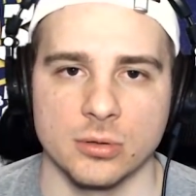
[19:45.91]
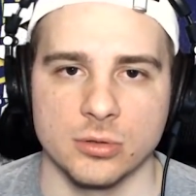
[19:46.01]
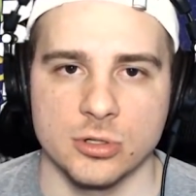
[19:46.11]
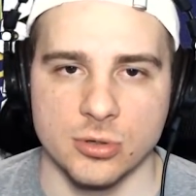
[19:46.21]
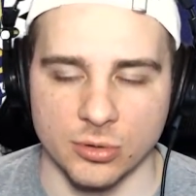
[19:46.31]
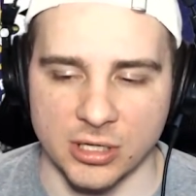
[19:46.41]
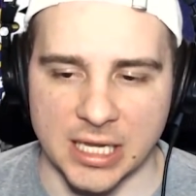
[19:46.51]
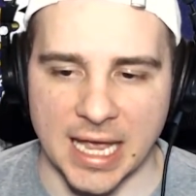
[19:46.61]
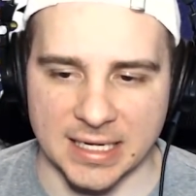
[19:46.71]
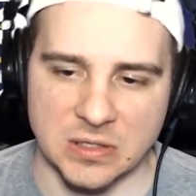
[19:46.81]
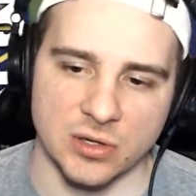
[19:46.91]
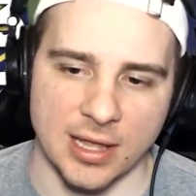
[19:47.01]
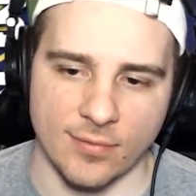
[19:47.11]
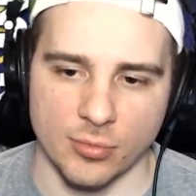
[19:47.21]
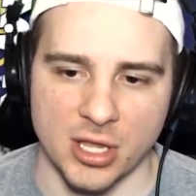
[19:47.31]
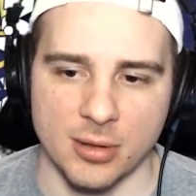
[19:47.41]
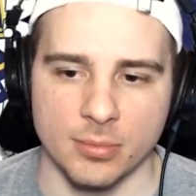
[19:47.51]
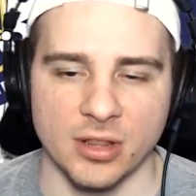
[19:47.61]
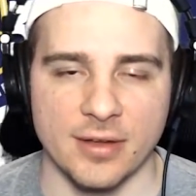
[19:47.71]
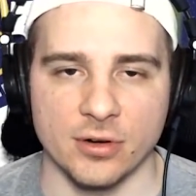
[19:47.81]
Truly excellent game from him.
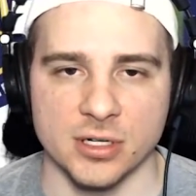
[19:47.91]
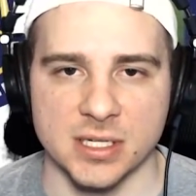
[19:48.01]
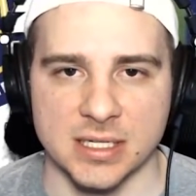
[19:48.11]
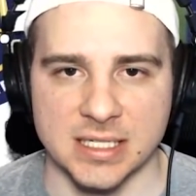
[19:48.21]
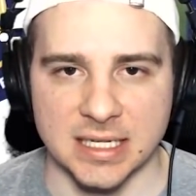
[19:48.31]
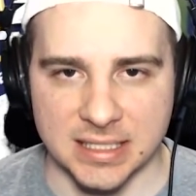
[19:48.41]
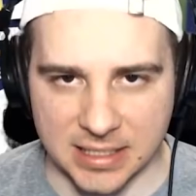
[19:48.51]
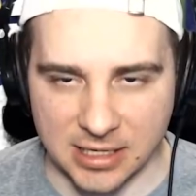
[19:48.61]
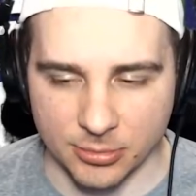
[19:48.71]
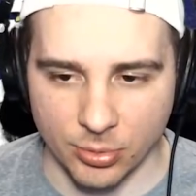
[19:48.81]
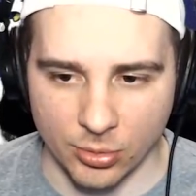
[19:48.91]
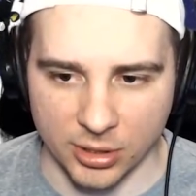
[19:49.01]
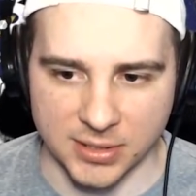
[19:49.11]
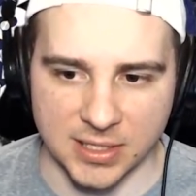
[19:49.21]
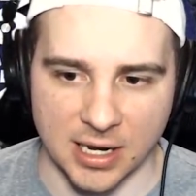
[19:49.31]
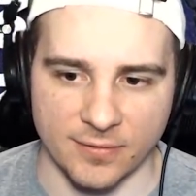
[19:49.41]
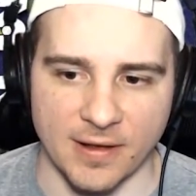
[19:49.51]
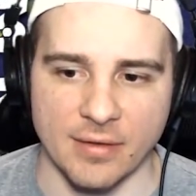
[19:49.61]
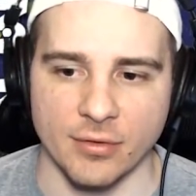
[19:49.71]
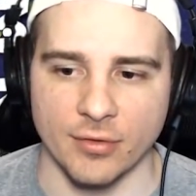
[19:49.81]
Livers, 16 points on
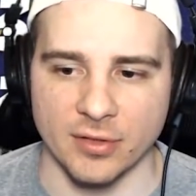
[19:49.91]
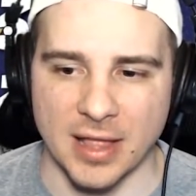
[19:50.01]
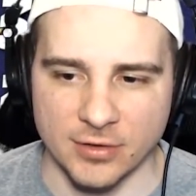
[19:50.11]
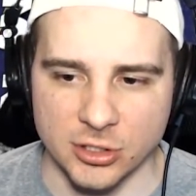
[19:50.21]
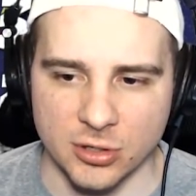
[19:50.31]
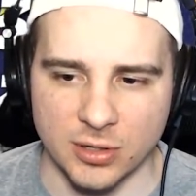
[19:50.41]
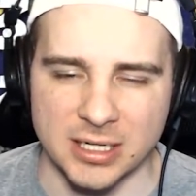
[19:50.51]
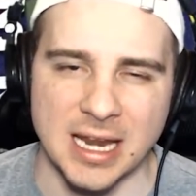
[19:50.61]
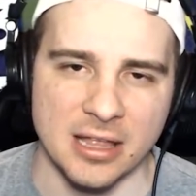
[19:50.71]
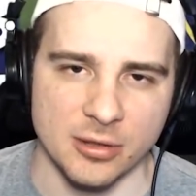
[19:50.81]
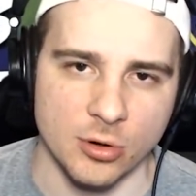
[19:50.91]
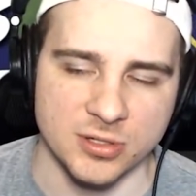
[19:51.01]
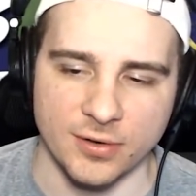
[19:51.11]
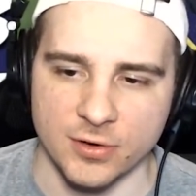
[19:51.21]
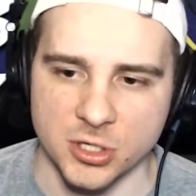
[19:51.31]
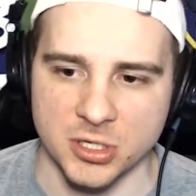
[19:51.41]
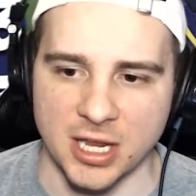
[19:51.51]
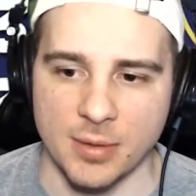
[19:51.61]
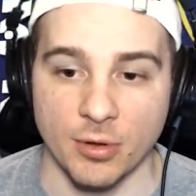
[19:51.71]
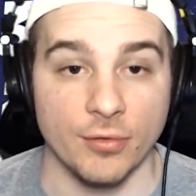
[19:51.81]
5 of 11 shooting. Not the most efficient
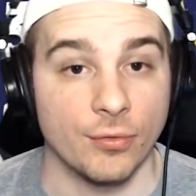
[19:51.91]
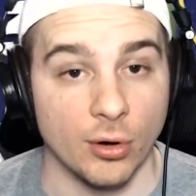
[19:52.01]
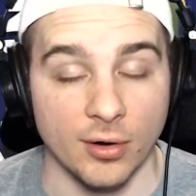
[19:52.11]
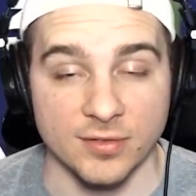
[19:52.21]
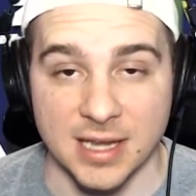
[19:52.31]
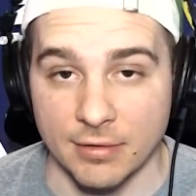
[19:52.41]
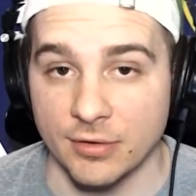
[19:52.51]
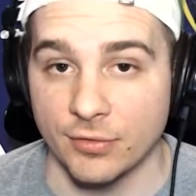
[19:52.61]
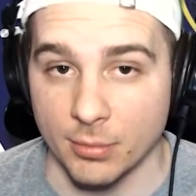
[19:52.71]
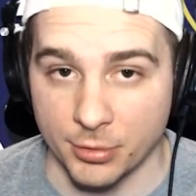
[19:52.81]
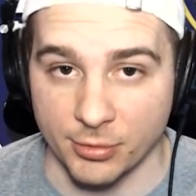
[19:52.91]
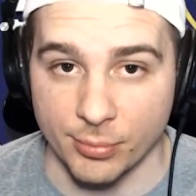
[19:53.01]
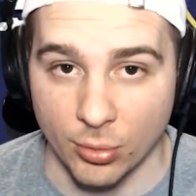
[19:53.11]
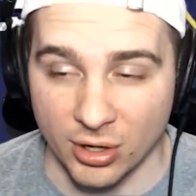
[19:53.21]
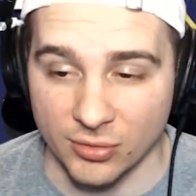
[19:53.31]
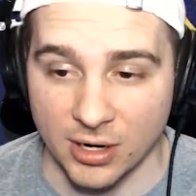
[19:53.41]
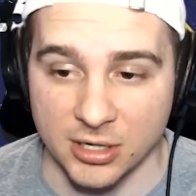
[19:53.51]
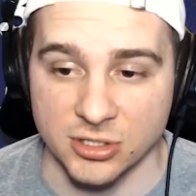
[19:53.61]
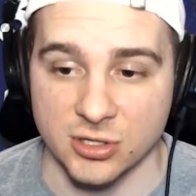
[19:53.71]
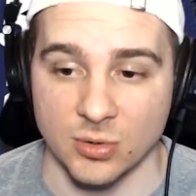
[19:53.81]
day, but 4 of 7 from 3-point
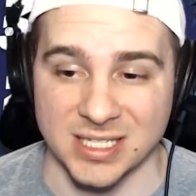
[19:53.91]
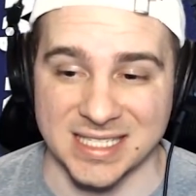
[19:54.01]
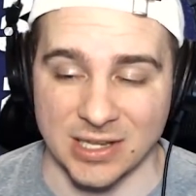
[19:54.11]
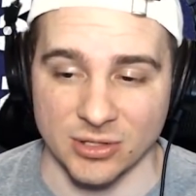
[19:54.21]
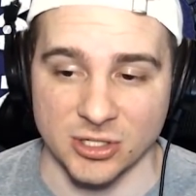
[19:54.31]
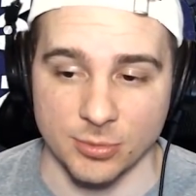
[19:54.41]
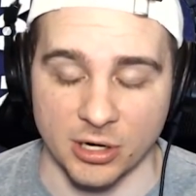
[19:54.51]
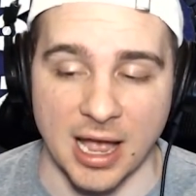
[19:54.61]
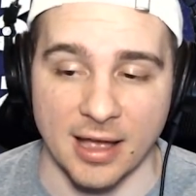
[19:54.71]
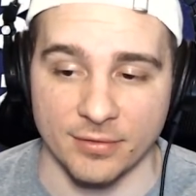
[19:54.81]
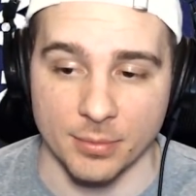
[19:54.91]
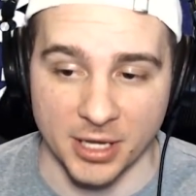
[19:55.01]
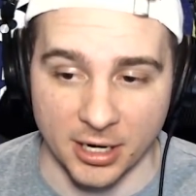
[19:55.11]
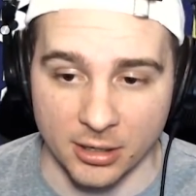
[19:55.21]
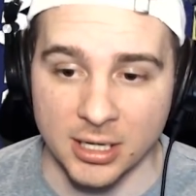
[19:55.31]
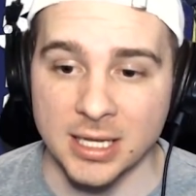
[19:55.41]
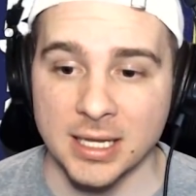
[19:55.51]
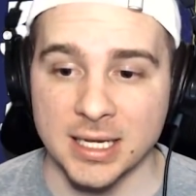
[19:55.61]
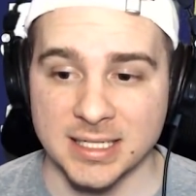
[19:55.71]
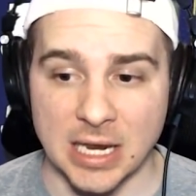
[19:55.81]
range, so he's still super hot from there.
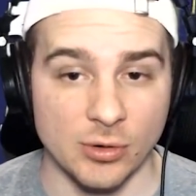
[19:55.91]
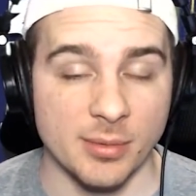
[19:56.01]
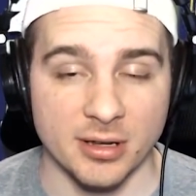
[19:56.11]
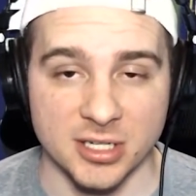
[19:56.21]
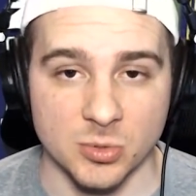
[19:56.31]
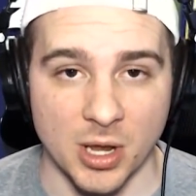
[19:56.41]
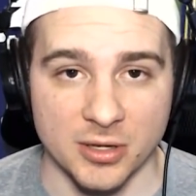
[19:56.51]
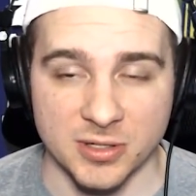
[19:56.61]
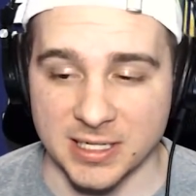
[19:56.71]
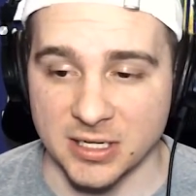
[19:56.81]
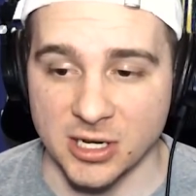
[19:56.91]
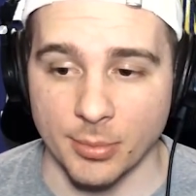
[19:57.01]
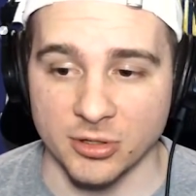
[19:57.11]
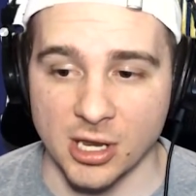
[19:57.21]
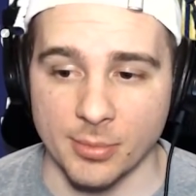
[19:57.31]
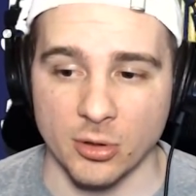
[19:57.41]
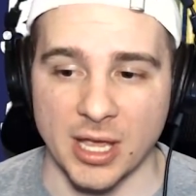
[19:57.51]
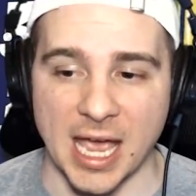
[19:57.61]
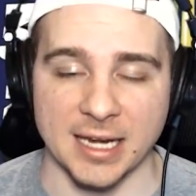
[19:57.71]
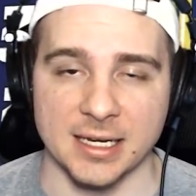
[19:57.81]
10 rebounds as well, so that's a double-double,
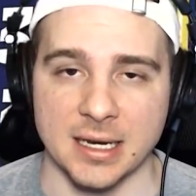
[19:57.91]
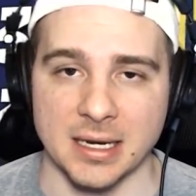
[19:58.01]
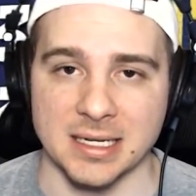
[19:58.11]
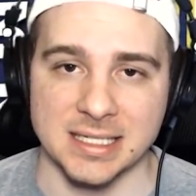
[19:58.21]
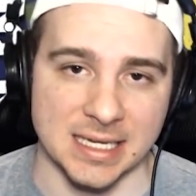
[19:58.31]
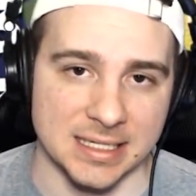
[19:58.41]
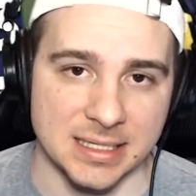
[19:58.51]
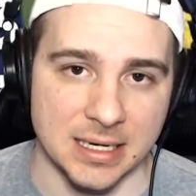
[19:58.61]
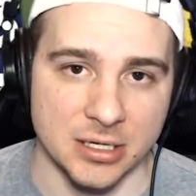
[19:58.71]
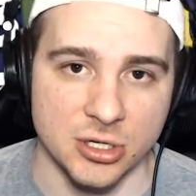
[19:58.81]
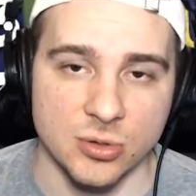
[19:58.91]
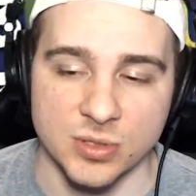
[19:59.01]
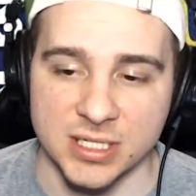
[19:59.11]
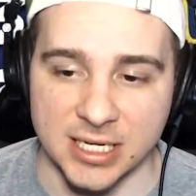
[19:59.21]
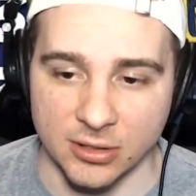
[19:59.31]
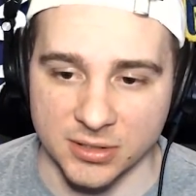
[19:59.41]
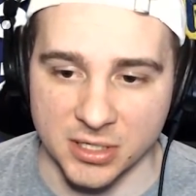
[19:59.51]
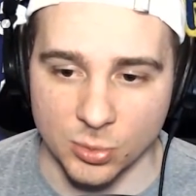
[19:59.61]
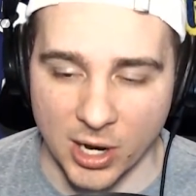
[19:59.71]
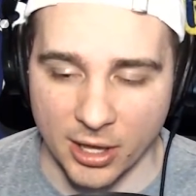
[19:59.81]
added an assist and 2 steals
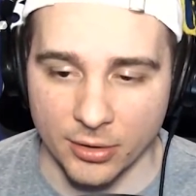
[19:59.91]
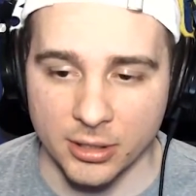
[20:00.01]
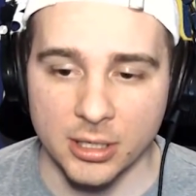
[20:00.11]
as well.